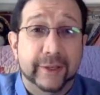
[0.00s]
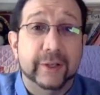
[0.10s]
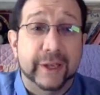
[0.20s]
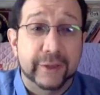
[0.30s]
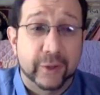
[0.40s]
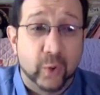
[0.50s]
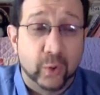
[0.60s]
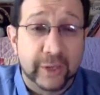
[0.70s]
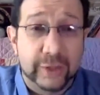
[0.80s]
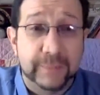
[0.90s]
the
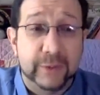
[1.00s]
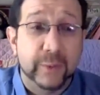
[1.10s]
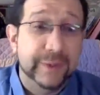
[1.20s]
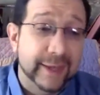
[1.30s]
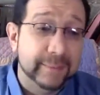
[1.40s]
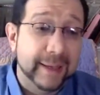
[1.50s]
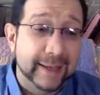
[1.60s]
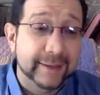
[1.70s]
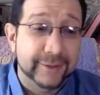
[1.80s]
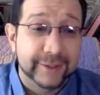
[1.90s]
correlation between them
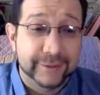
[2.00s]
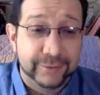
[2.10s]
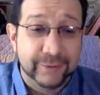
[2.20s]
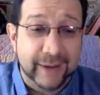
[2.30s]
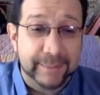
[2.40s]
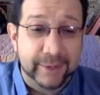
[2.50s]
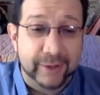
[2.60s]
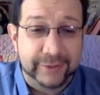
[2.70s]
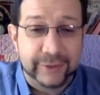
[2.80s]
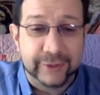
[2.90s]
and this rapid
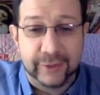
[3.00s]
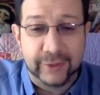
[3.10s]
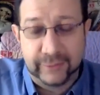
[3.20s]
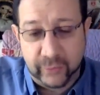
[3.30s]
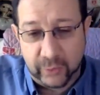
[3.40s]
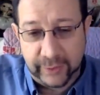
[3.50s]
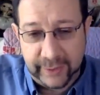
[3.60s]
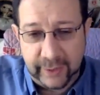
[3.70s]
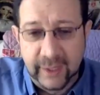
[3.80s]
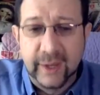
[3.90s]
onset gender dysphoria